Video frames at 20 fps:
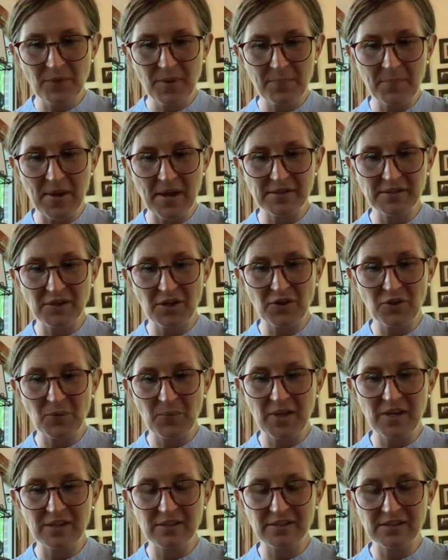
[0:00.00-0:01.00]
pausing on the
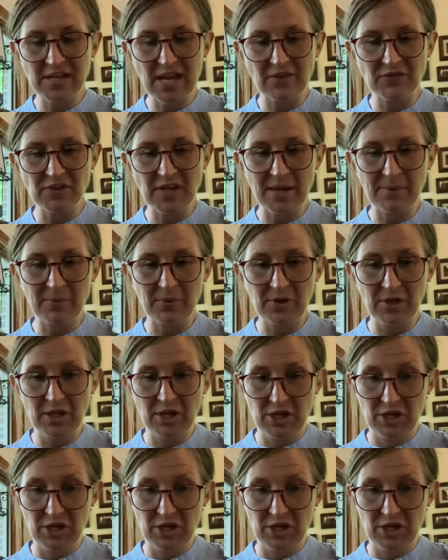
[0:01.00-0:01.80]
way to the staff table.